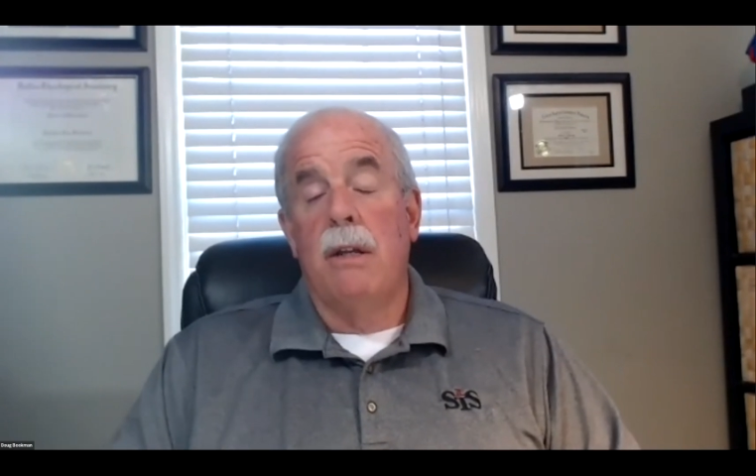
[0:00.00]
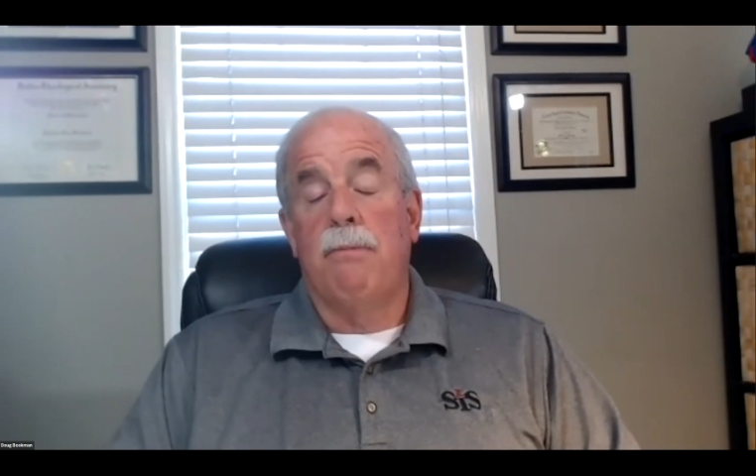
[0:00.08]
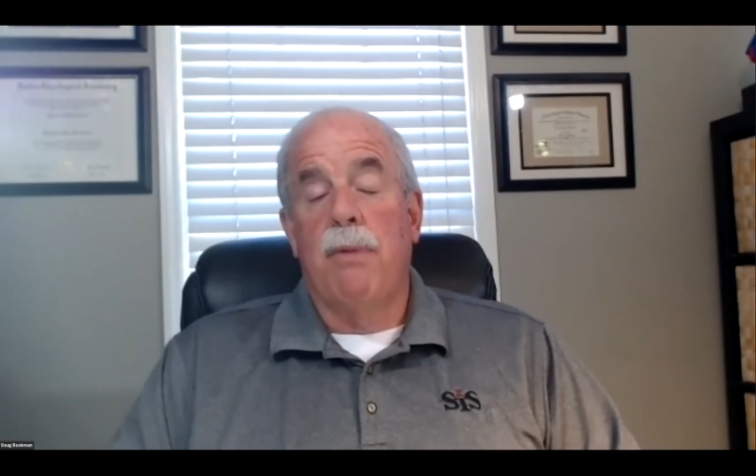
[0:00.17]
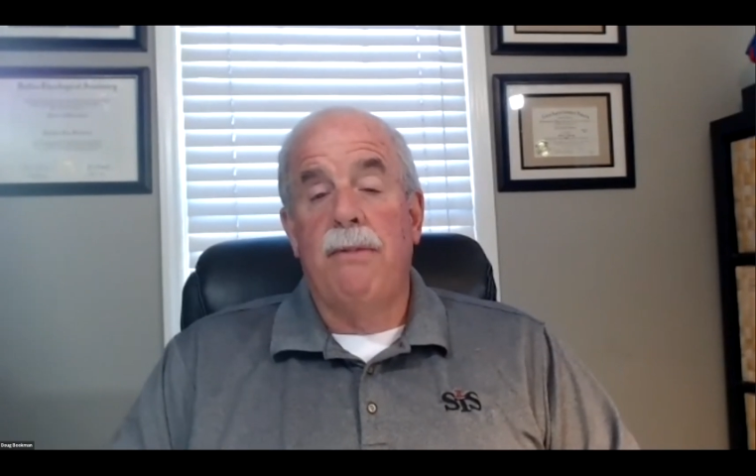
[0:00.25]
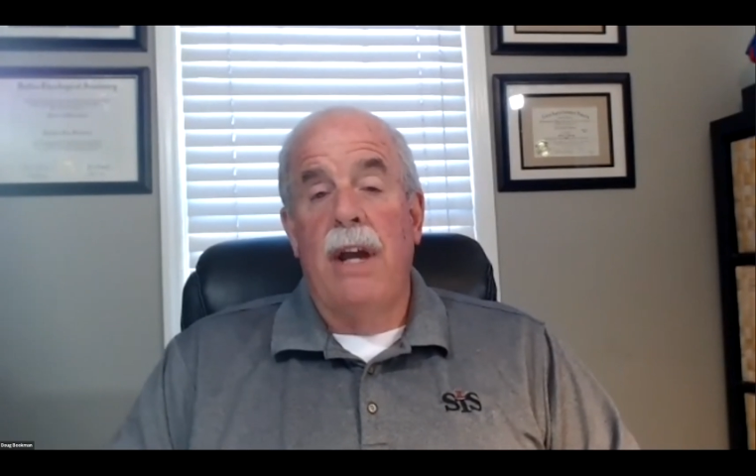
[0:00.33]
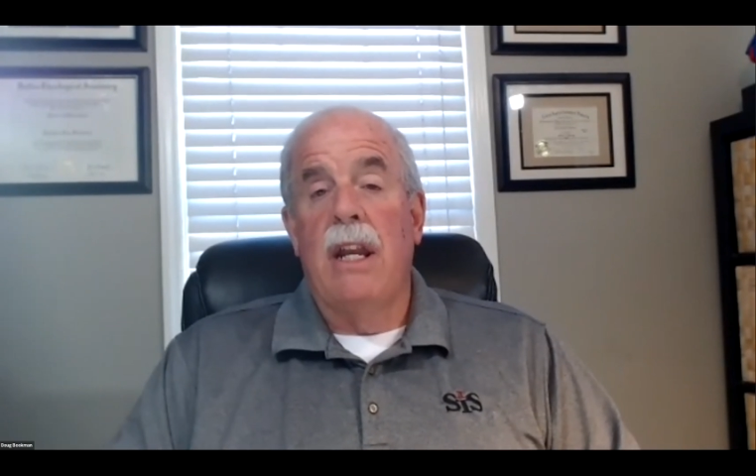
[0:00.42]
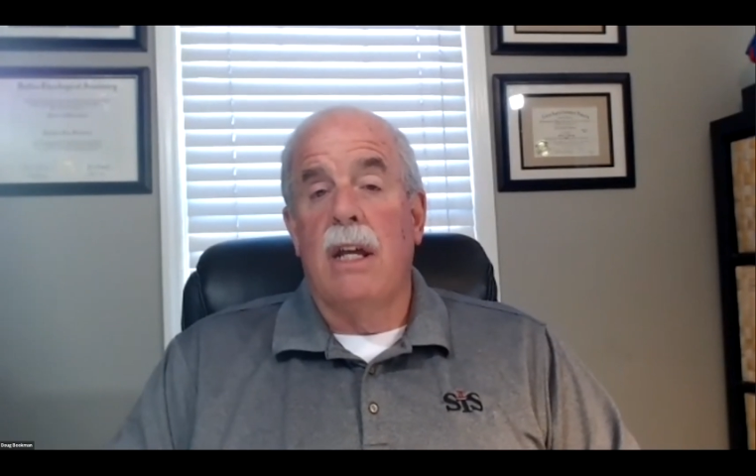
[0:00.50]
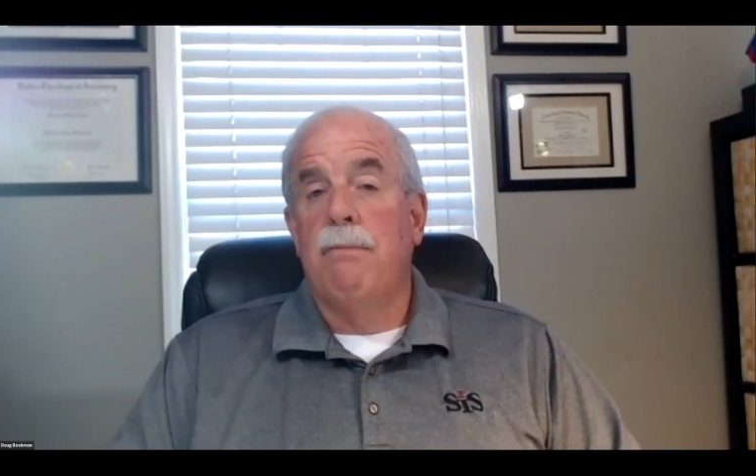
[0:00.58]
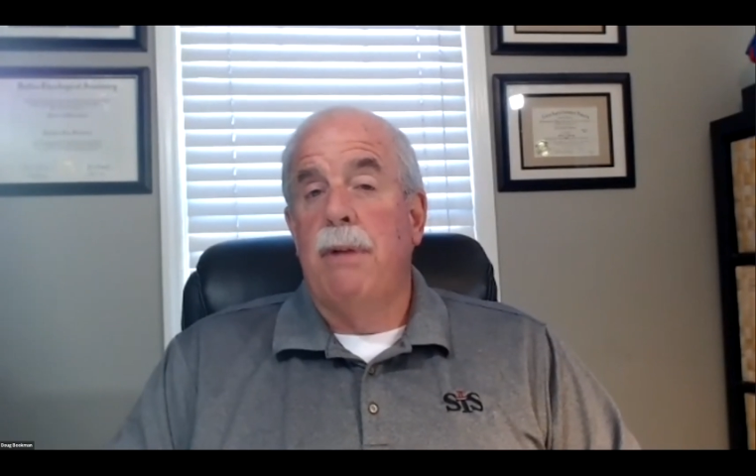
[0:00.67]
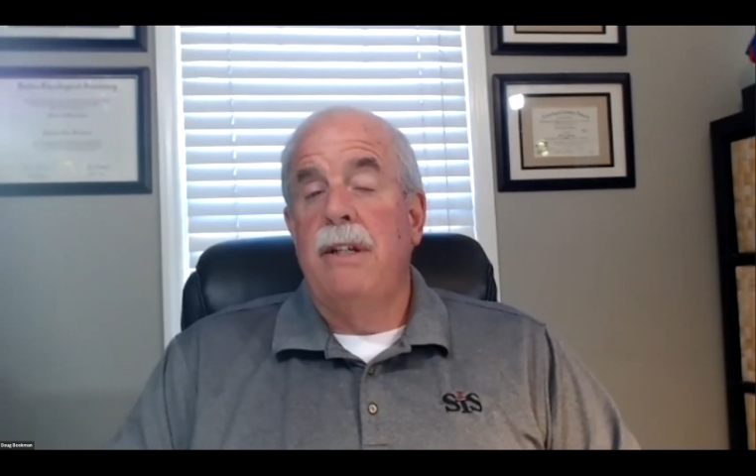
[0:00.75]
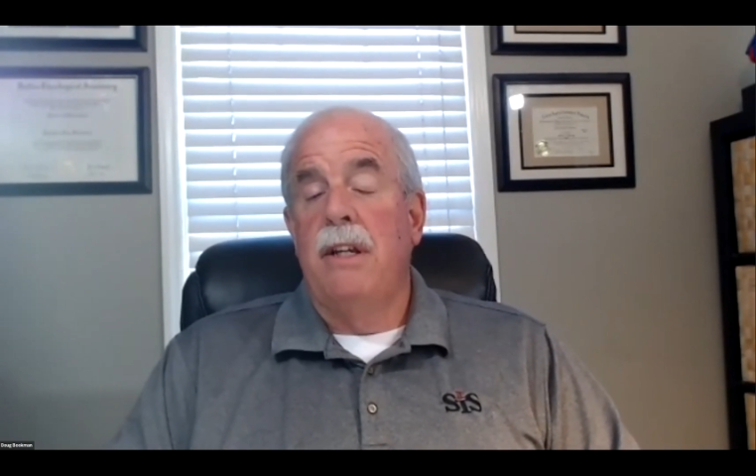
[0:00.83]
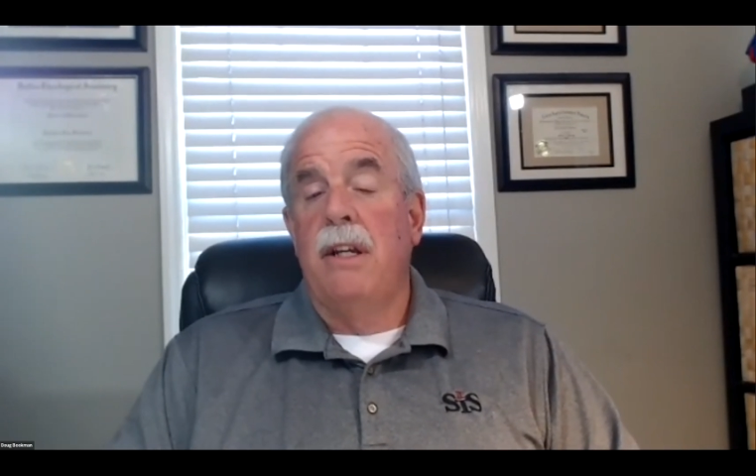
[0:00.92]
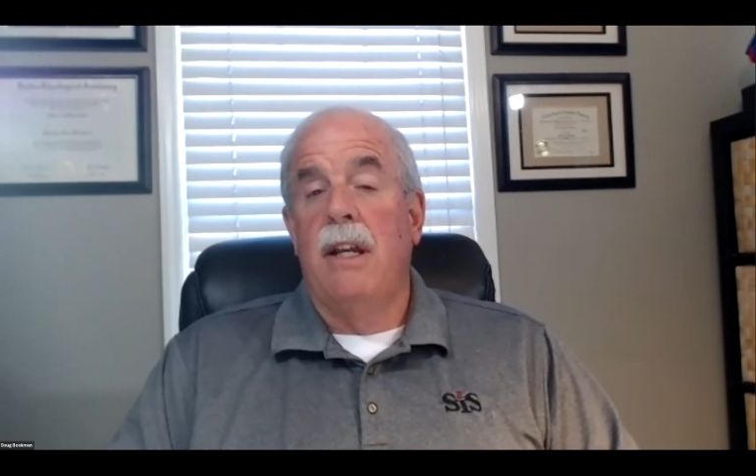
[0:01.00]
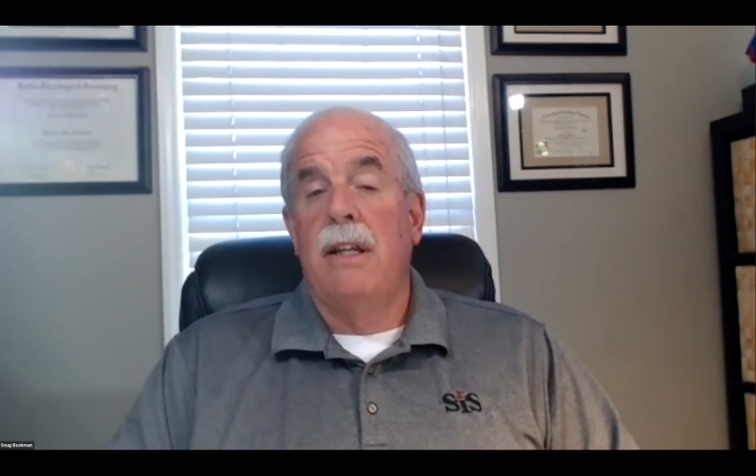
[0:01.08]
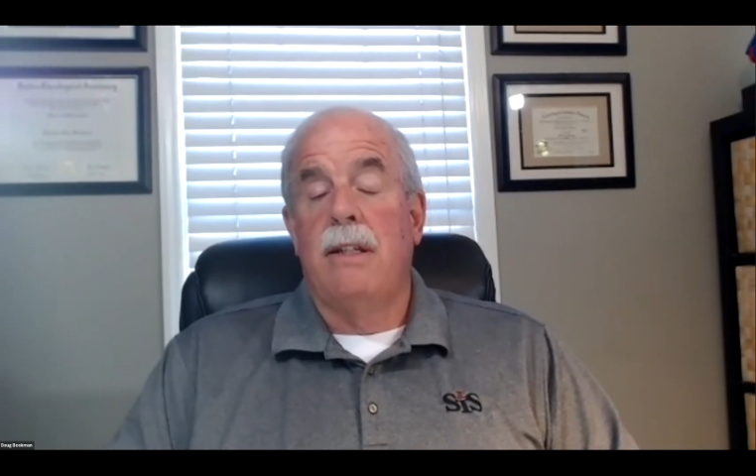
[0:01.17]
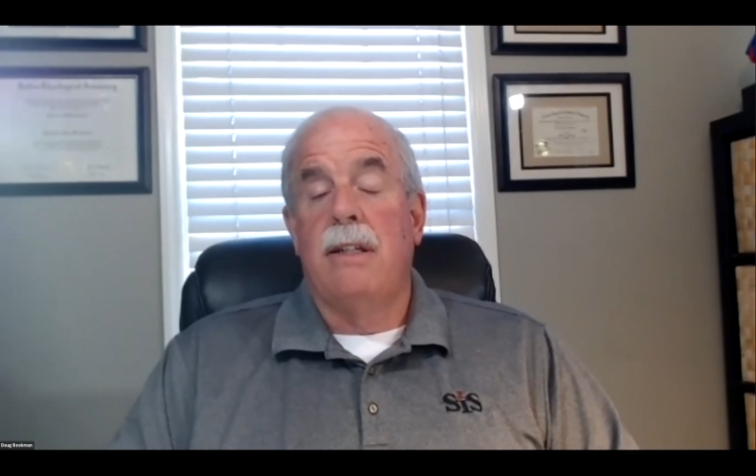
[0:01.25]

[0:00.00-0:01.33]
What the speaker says: the prevailing opinion